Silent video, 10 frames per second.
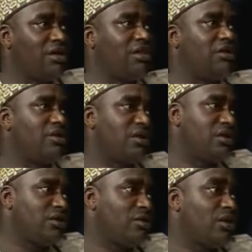The one
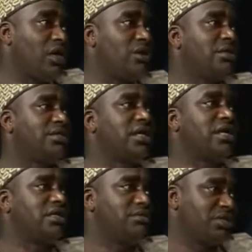in Gorenyo is
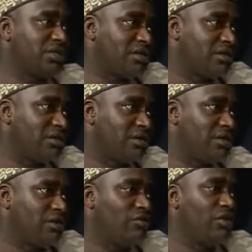90%.